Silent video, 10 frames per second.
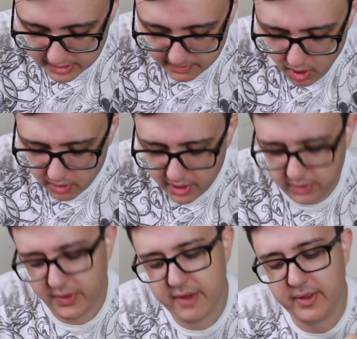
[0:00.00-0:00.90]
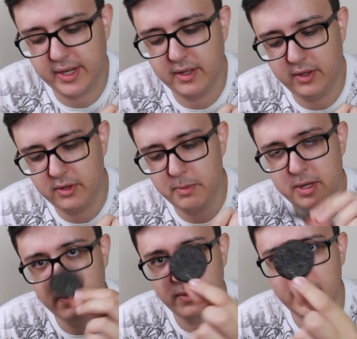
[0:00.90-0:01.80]
like, oh, they have like a little bit
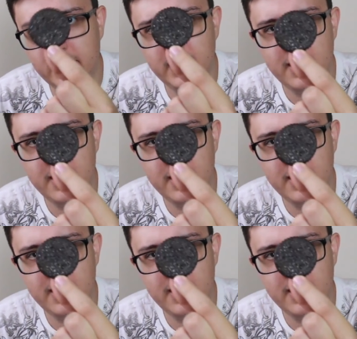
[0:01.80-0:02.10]
of like, again,